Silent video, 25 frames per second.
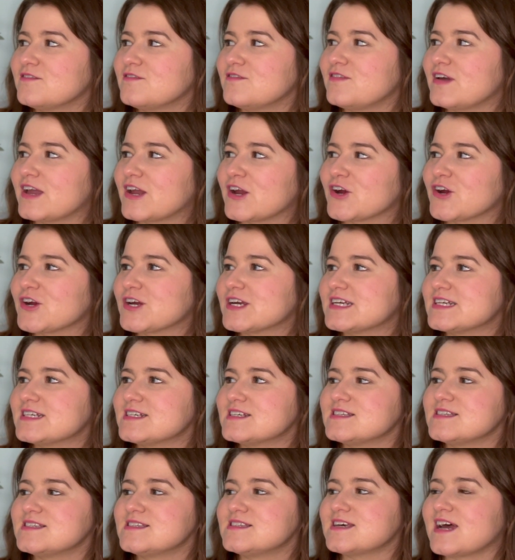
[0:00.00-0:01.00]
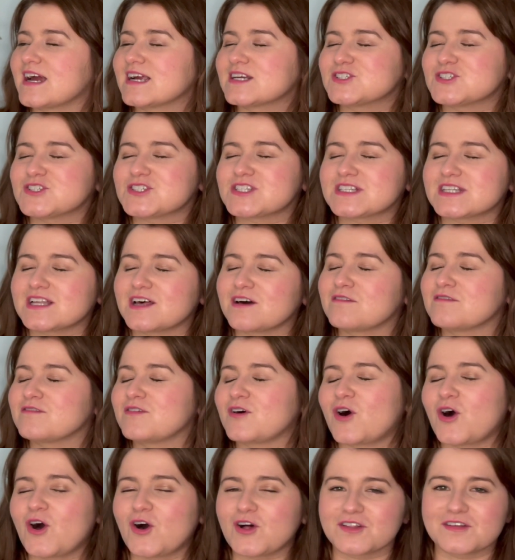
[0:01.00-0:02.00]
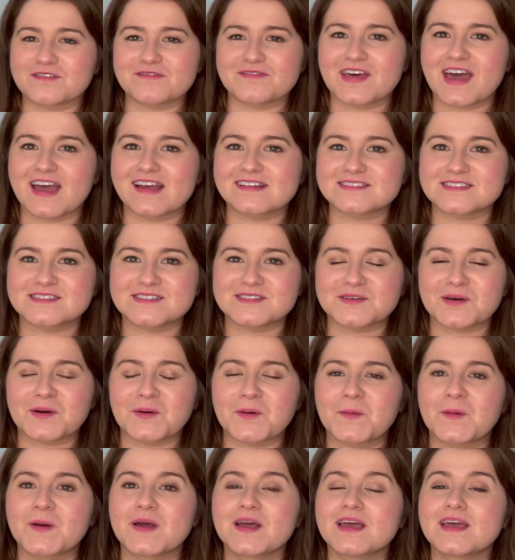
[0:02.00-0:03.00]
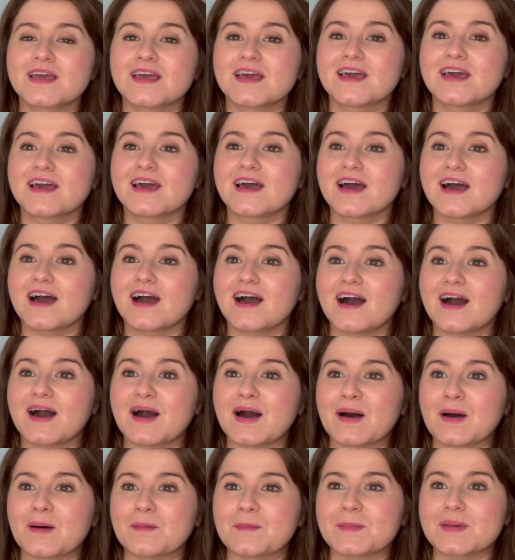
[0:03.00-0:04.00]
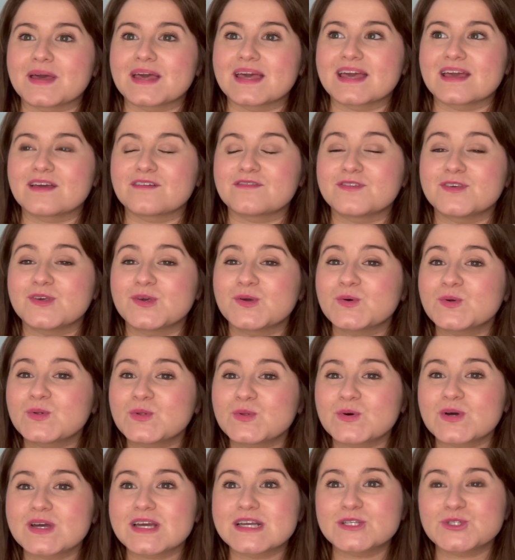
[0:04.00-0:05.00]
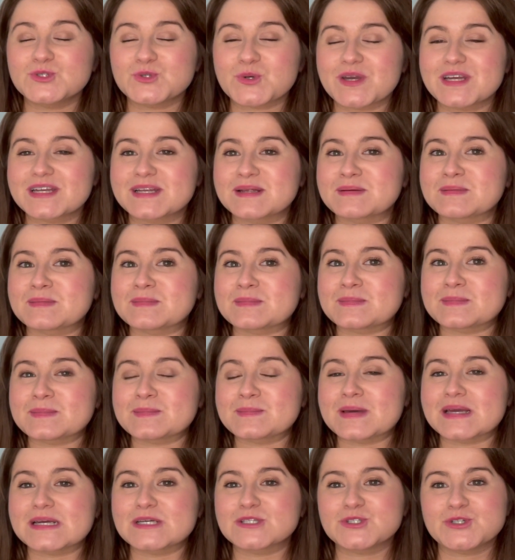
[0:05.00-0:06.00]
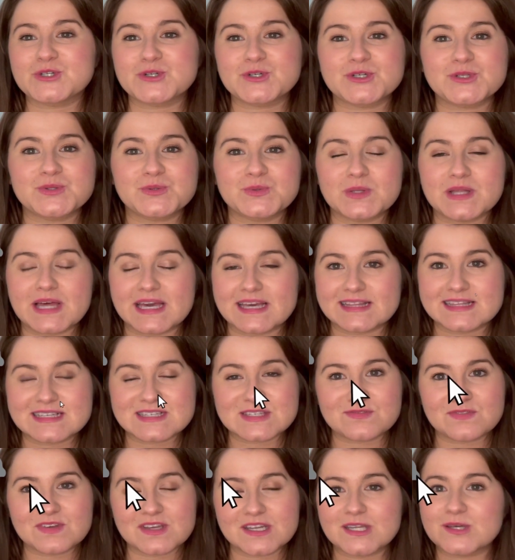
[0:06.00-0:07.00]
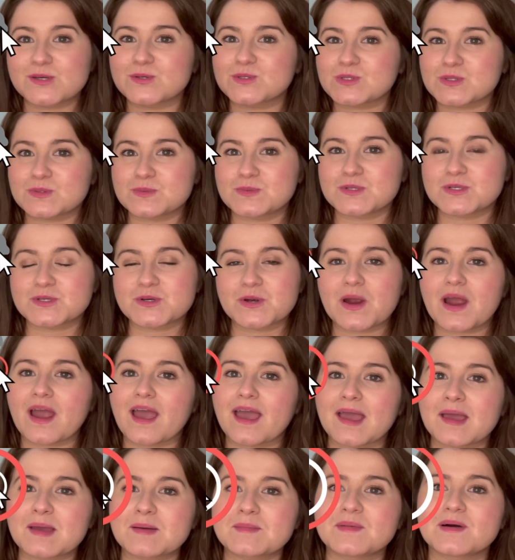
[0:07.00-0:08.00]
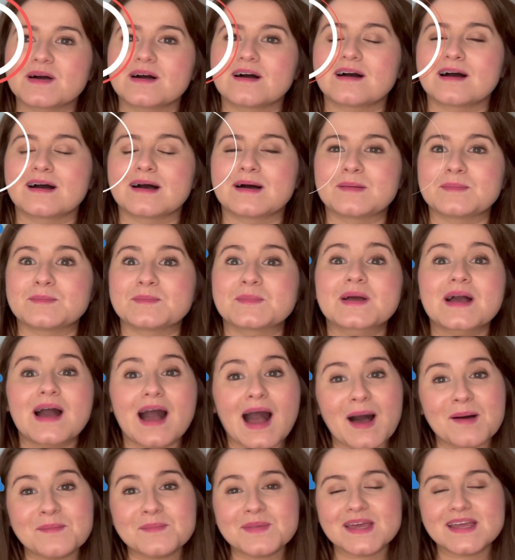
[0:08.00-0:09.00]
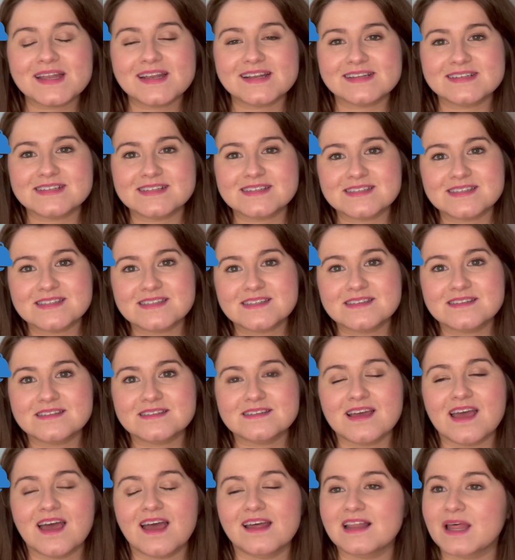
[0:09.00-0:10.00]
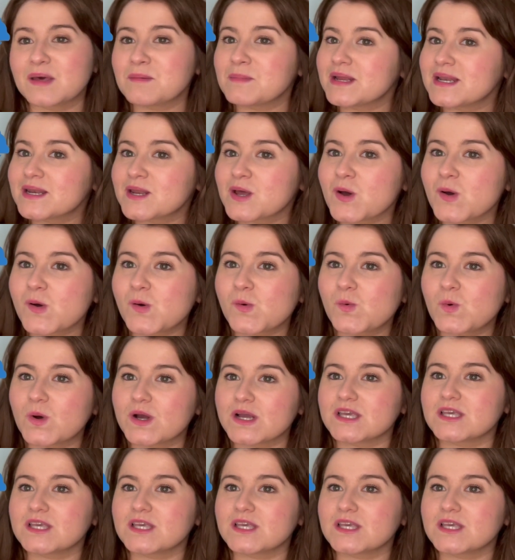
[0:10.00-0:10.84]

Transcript: fairies. I just love all of that. So um, if you enjoyed it, make sure you like this video, subscribe, um, comment, and let me know what